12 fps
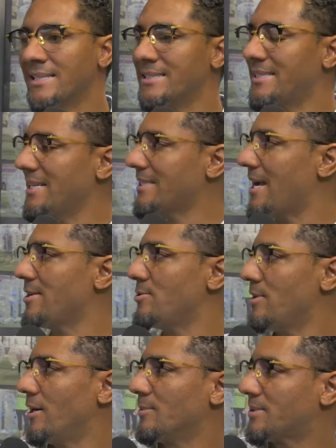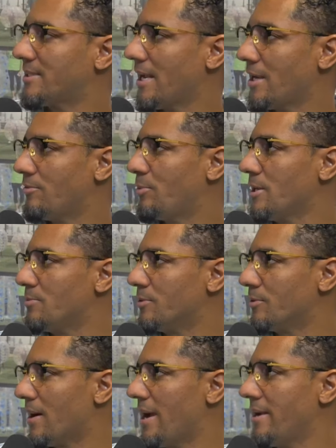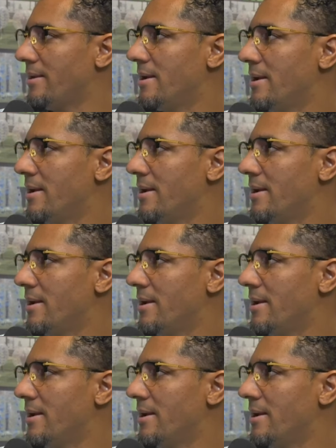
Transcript: because that's how you help save people, right?